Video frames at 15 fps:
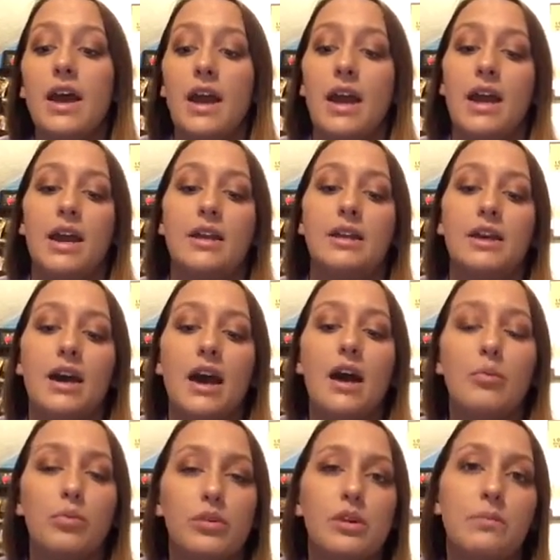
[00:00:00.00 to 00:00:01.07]
and it can
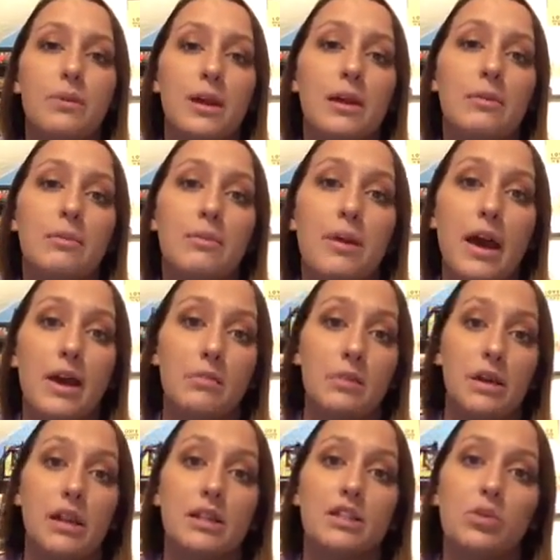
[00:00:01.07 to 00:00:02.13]
help really bring back
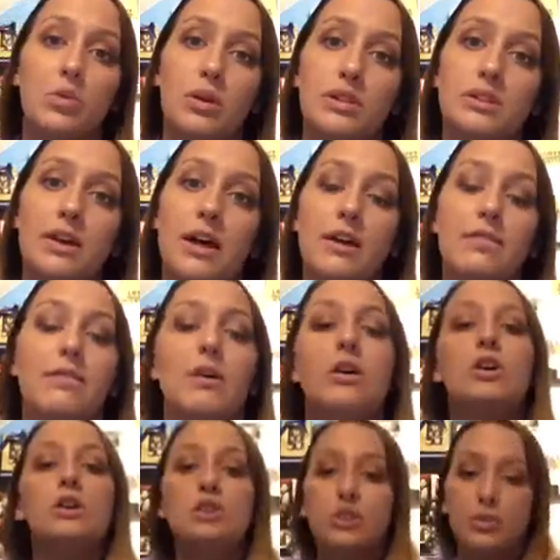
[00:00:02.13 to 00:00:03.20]
meaning to one's life.
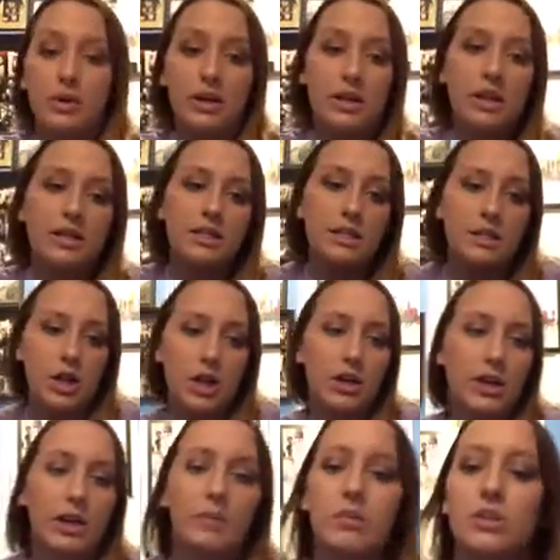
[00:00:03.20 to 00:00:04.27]
So we're going to get
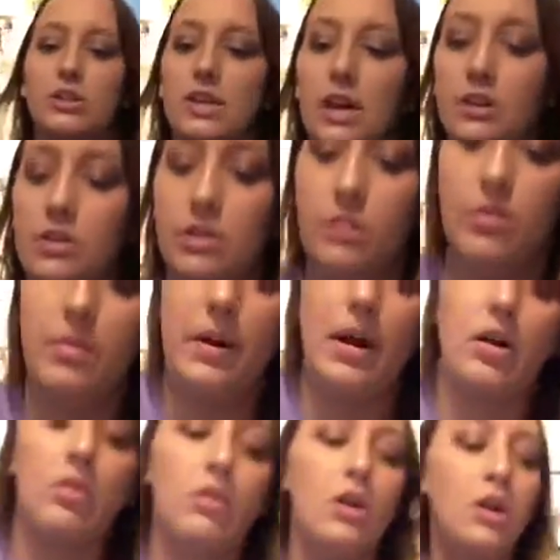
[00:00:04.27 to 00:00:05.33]
started. I'm going to tell you
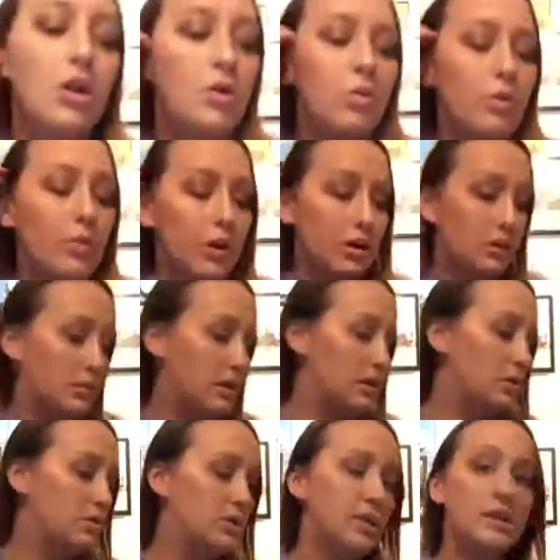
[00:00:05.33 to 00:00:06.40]
about what we're going to be
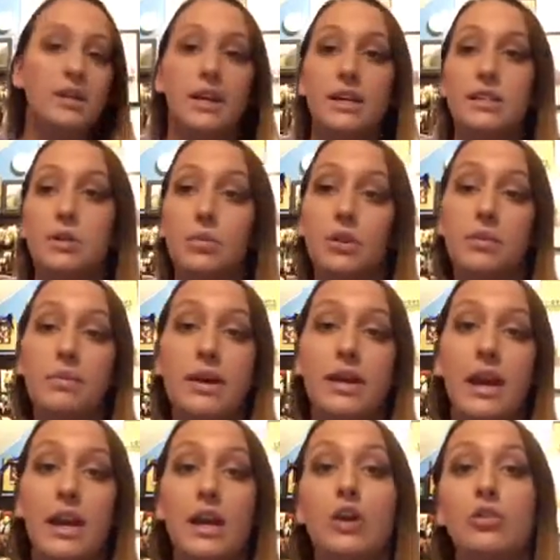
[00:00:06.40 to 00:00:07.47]
using today. So we're going to make
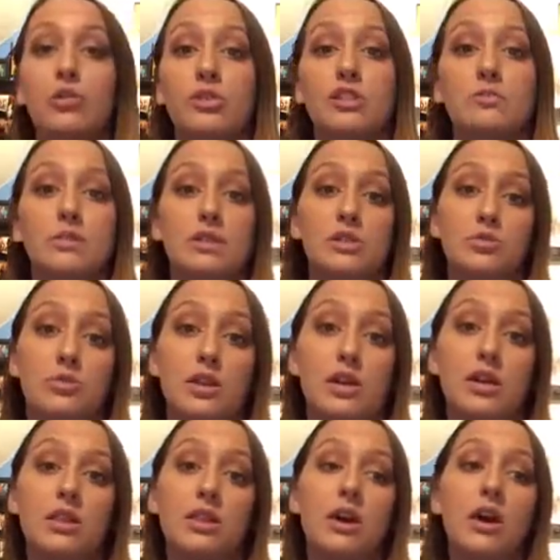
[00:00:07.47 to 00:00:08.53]
a Christmas
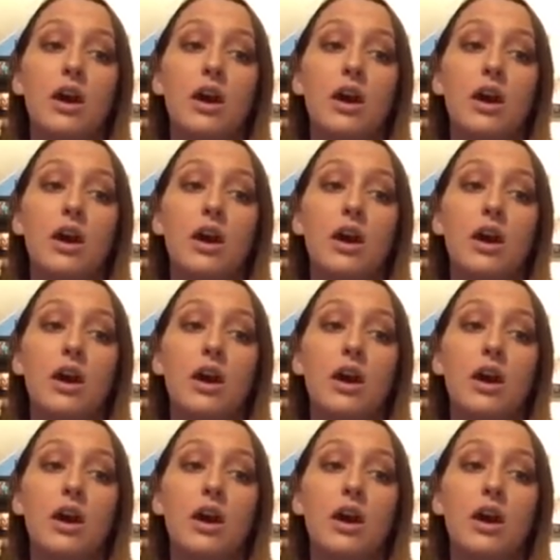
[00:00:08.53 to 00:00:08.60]
wreath.